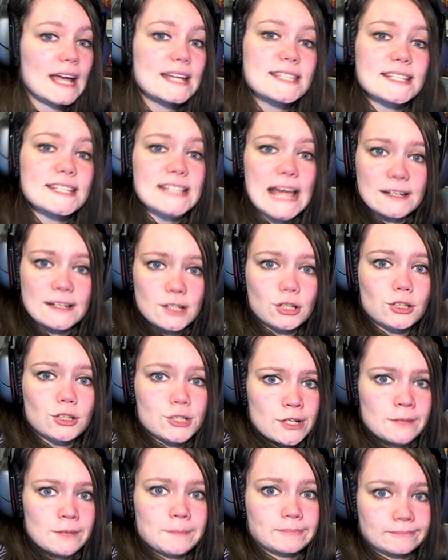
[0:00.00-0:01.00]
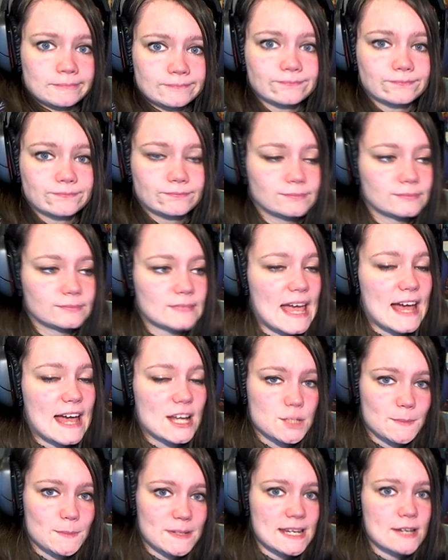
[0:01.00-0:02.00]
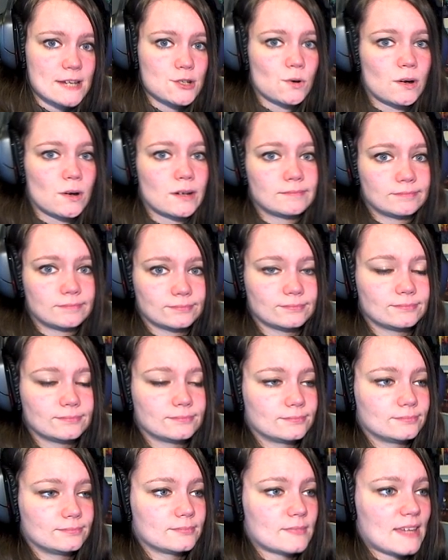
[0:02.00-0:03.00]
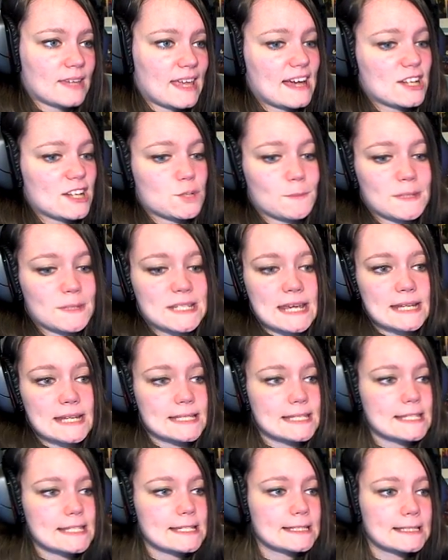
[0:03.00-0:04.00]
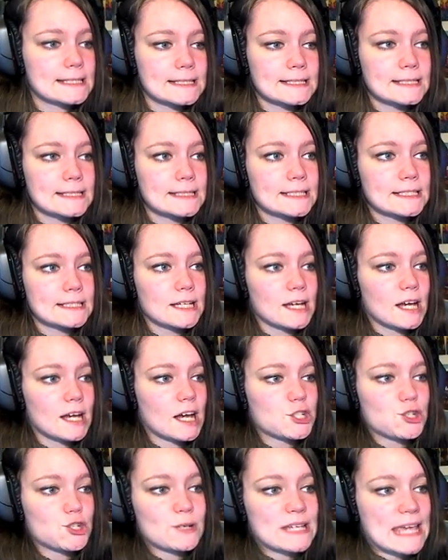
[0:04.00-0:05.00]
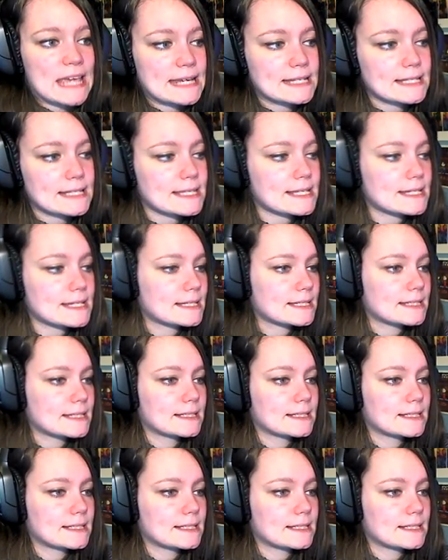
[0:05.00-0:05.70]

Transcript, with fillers: It's a technical term. Agitator. Agitates. Adjudicates.